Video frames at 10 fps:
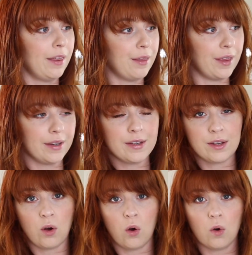
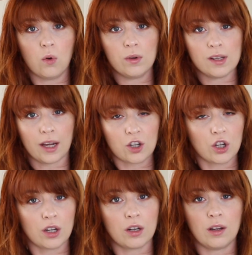This whole
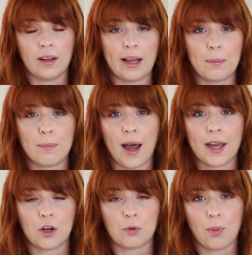section, like by
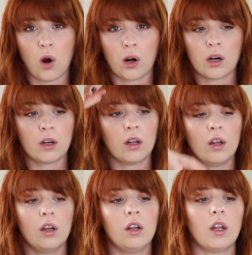your part,
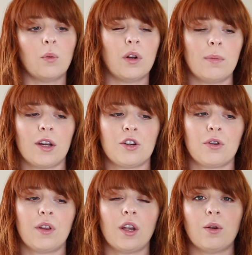you want to make
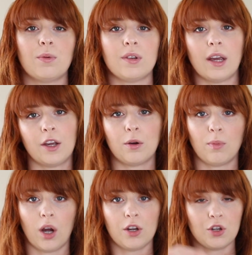sure that you take your
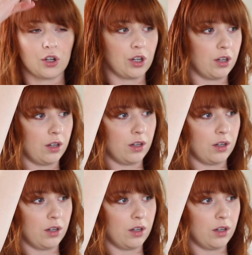brush